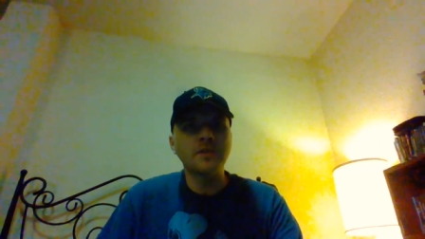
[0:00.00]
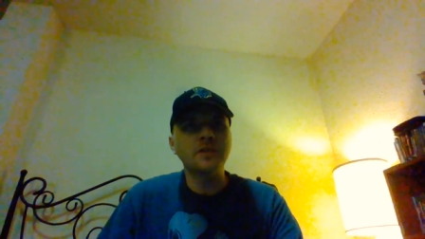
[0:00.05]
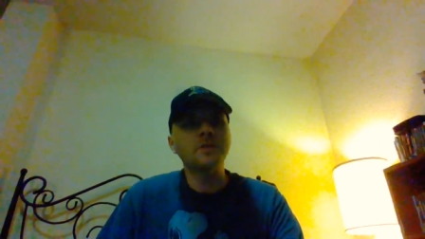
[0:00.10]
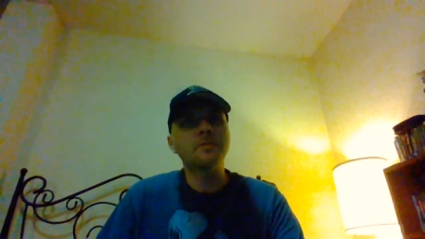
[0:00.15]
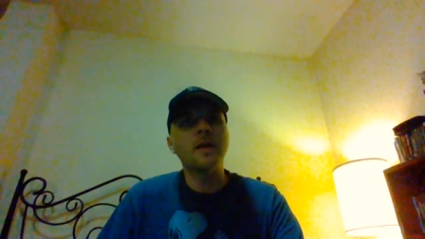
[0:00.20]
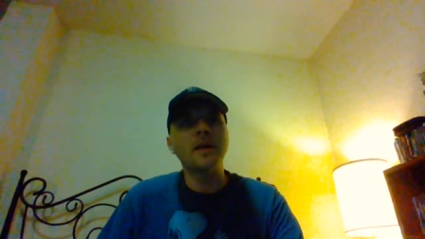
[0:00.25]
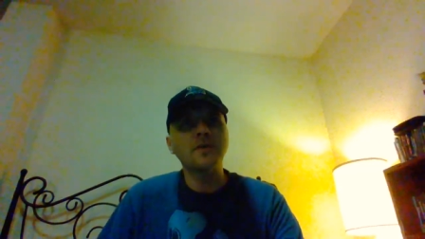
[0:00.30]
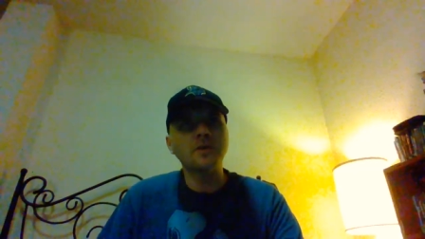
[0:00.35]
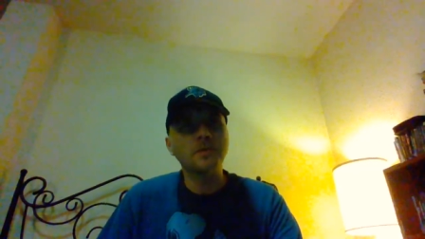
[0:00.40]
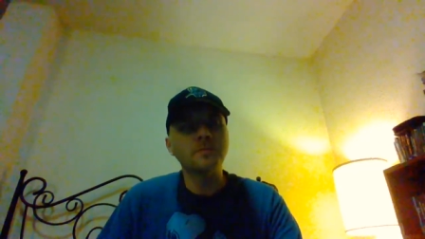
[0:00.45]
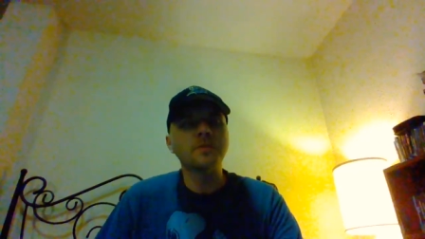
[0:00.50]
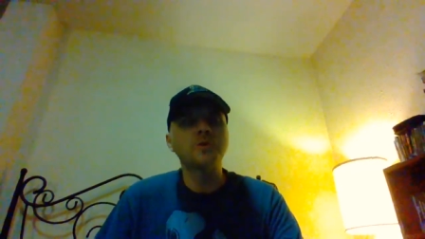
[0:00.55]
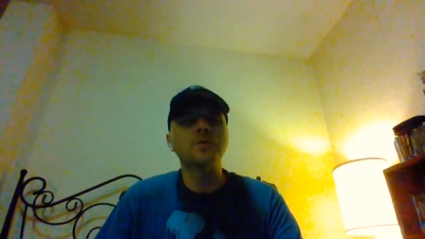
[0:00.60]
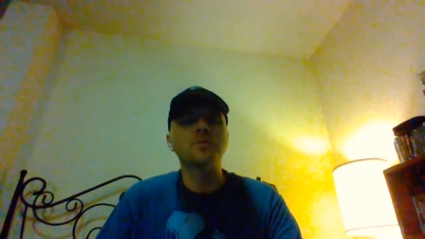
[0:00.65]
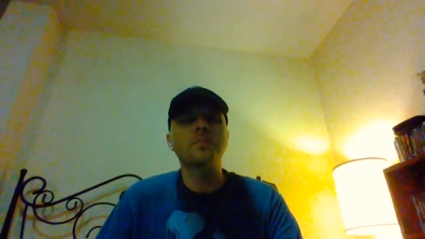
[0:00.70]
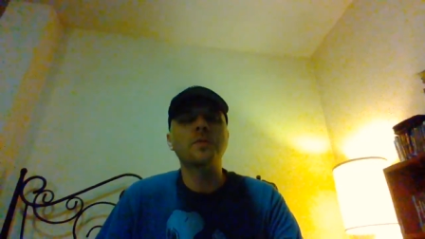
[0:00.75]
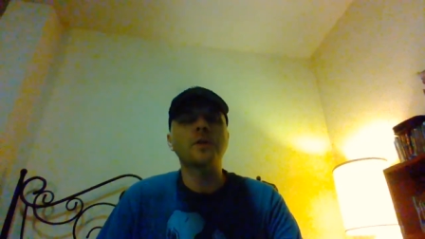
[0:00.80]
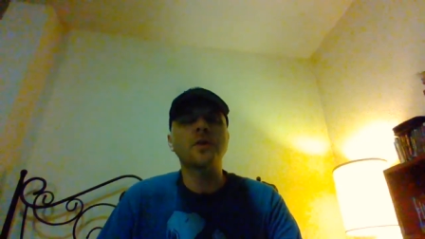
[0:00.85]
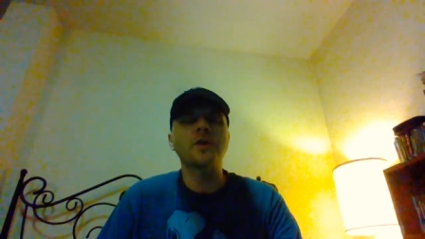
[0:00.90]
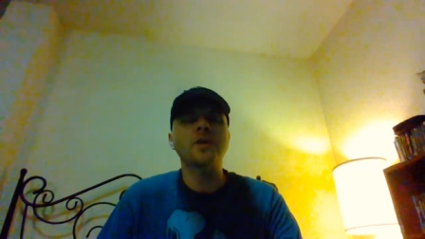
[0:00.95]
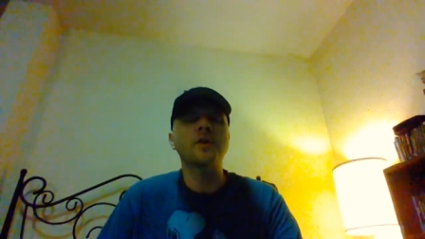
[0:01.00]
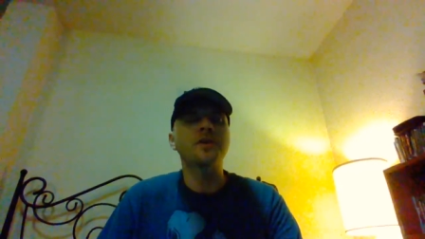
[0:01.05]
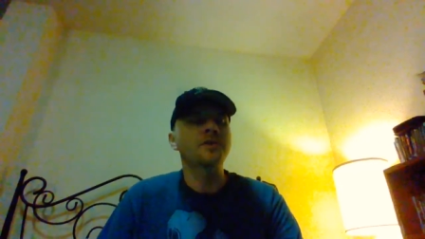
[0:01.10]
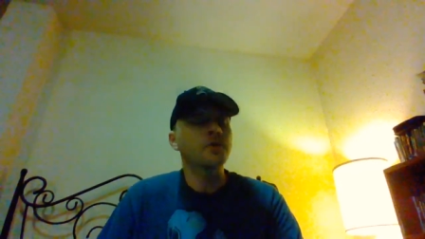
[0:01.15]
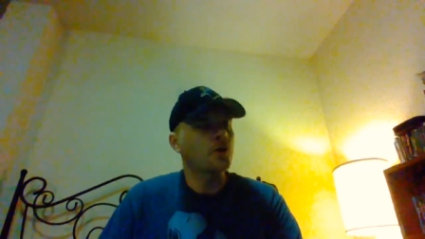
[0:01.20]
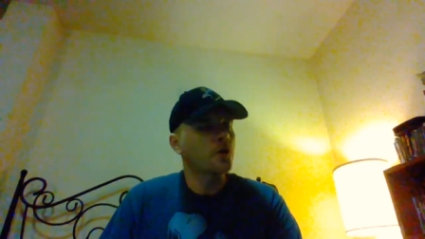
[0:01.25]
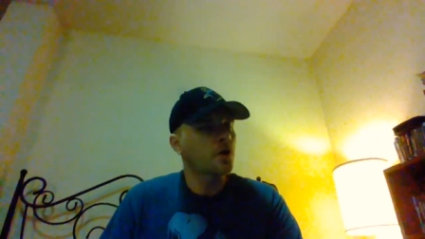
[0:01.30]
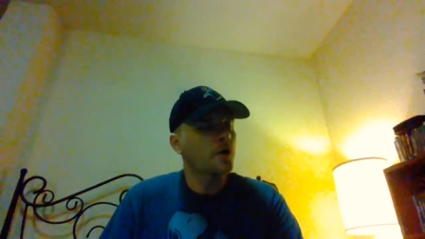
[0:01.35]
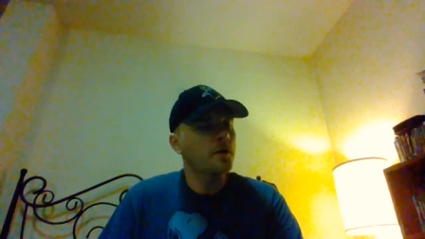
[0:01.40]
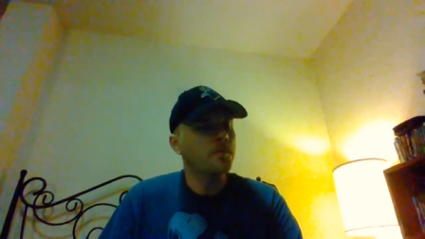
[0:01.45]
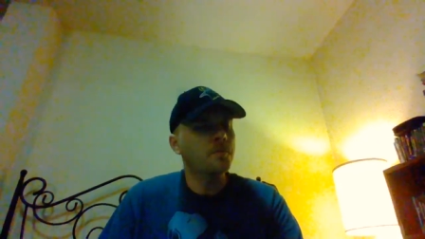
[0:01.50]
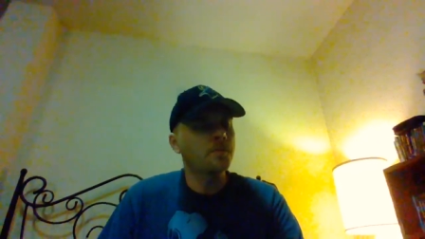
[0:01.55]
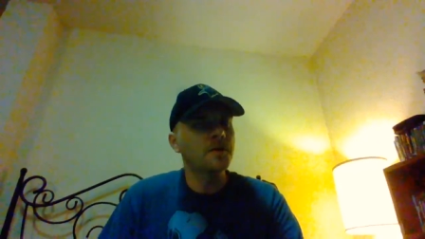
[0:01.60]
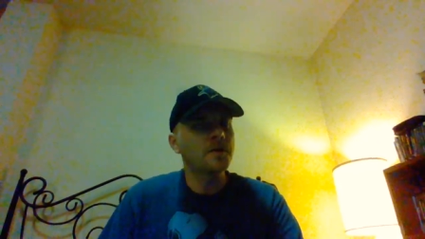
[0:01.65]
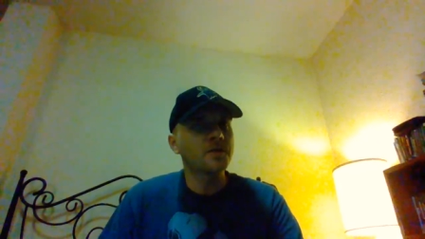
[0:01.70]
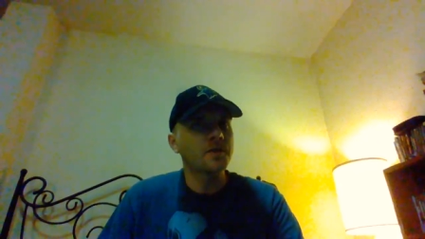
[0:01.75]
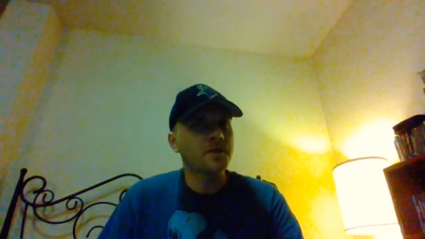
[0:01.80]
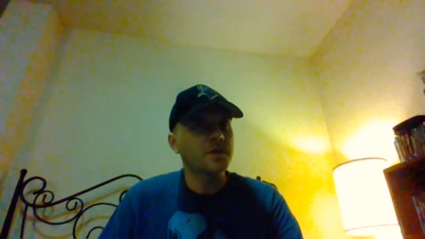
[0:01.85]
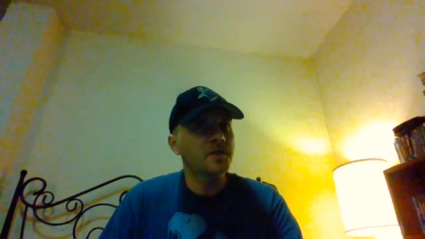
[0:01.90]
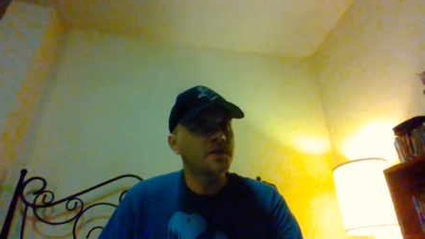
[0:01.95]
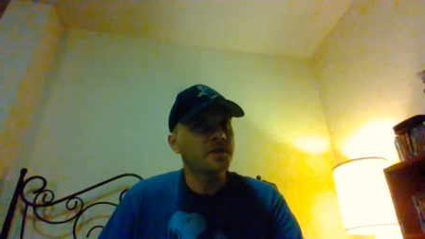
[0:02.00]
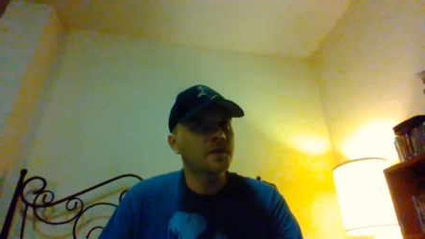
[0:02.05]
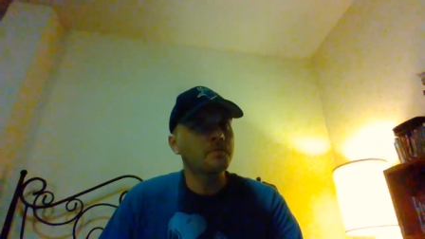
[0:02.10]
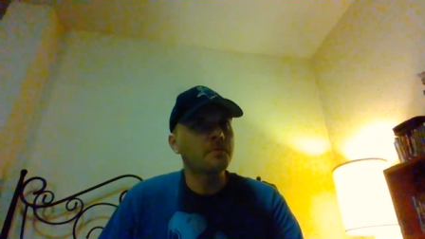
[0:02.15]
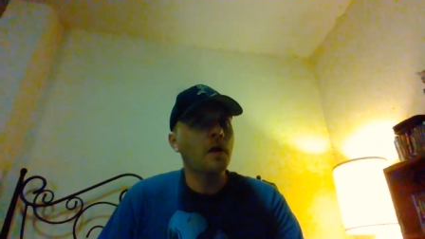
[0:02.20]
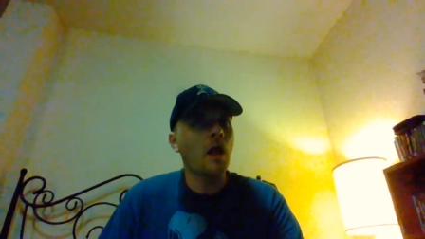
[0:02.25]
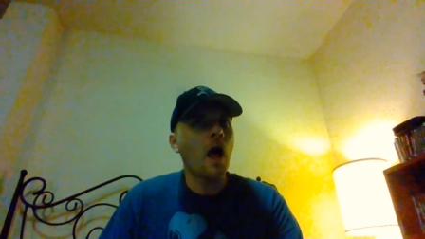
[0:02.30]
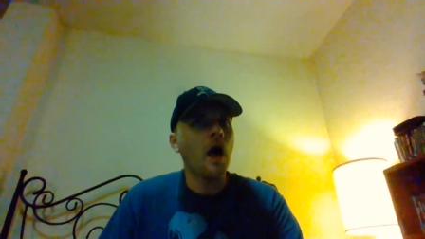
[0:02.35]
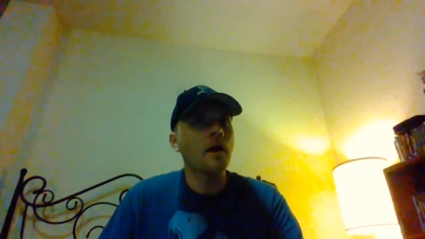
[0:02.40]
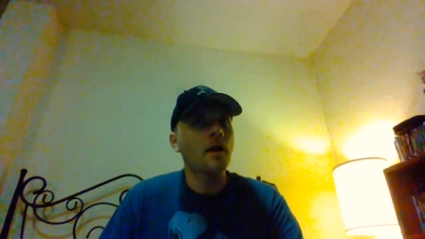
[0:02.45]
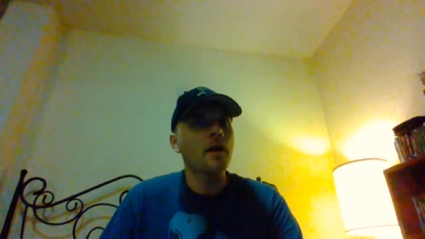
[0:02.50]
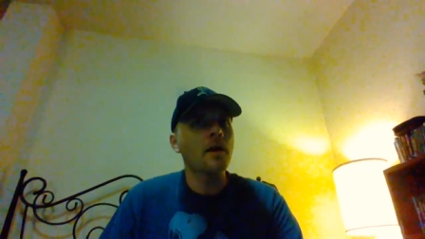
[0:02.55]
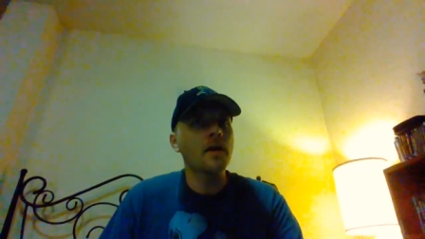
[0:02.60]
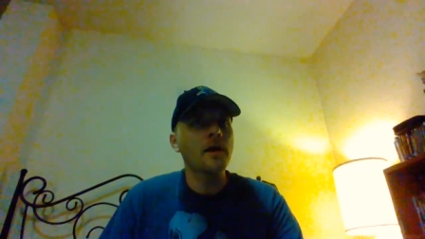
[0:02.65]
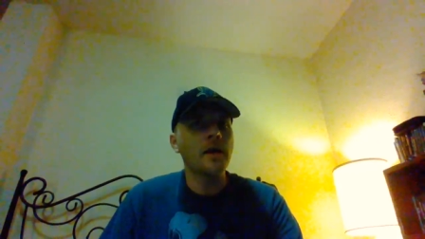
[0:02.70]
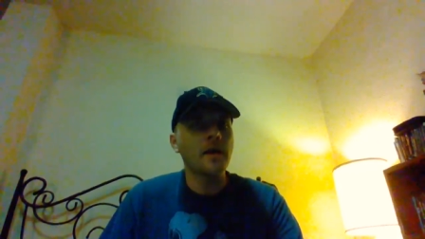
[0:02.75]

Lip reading: He's actually doing pretty good. He's a decent blocker.